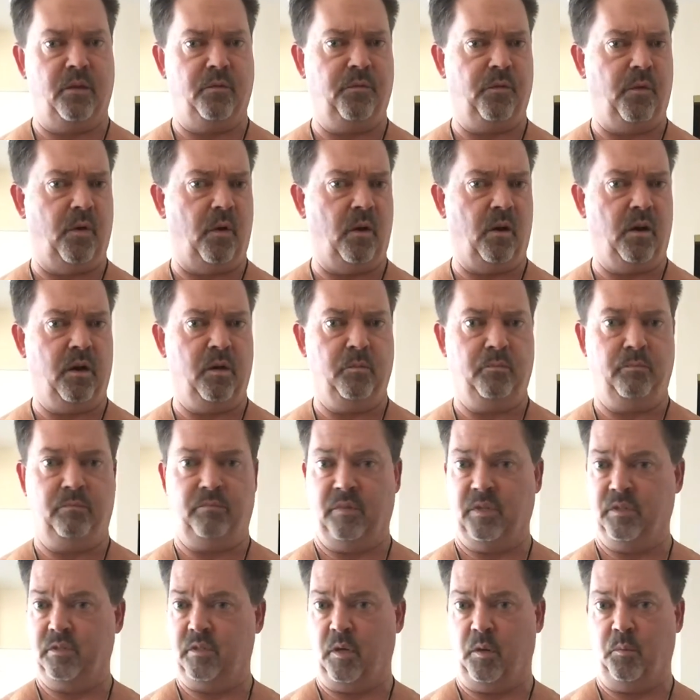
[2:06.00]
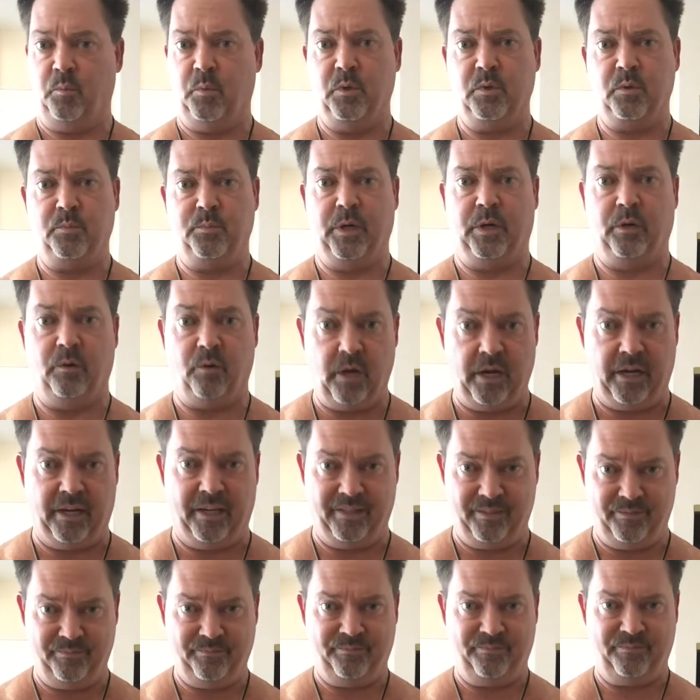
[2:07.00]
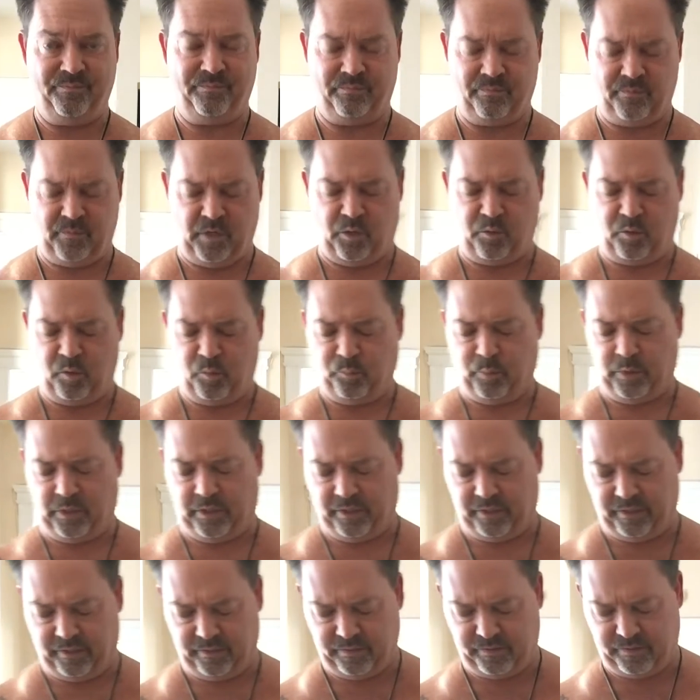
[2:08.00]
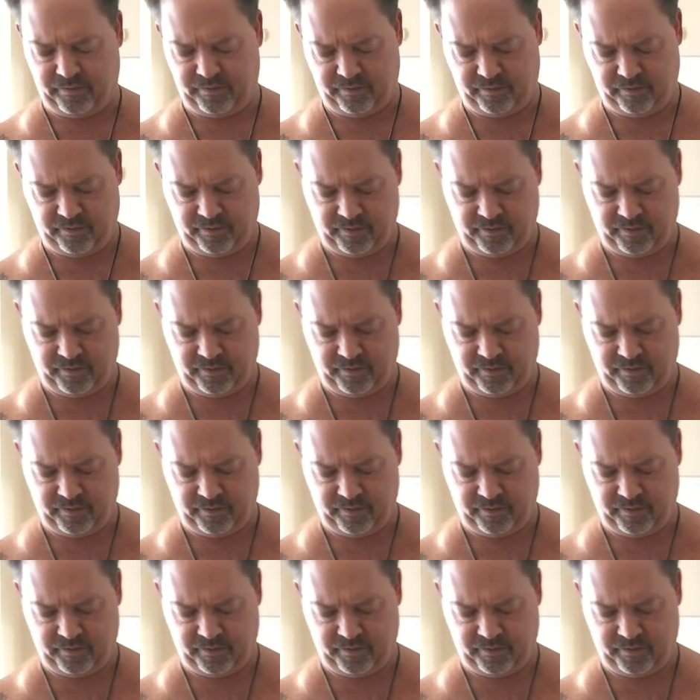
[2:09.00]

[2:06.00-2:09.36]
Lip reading: far the summer has been great. No complaints.